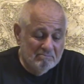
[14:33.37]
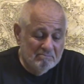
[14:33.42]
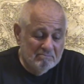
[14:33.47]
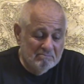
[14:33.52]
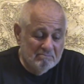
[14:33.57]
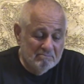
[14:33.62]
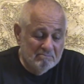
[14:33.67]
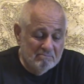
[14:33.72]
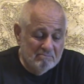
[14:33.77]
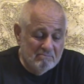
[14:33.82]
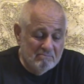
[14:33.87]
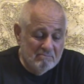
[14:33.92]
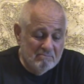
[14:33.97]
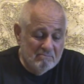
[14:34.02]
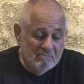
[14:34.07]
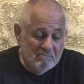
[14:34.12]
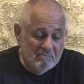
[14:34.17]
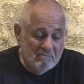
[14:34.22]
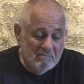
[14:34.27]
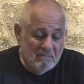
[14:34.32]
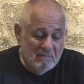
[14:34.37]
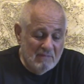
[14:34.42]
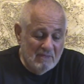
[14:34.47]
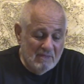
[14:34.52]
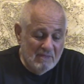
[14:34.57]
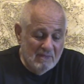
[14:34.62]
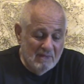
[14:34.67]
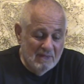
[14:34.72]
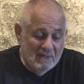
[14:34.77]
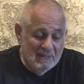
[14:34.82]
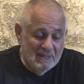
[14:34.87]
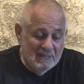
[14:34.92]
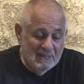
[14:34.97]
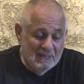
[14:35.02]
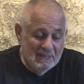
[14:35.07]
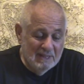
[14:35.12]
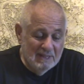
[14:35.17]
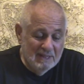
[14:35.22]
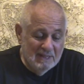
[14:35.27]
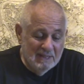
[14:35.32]

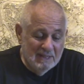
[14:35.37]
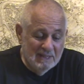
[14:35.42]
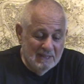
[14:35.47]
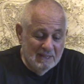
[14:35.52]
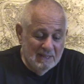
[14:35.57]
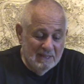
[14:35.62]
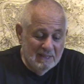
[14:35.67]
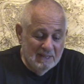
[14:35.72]
Nobody speaks.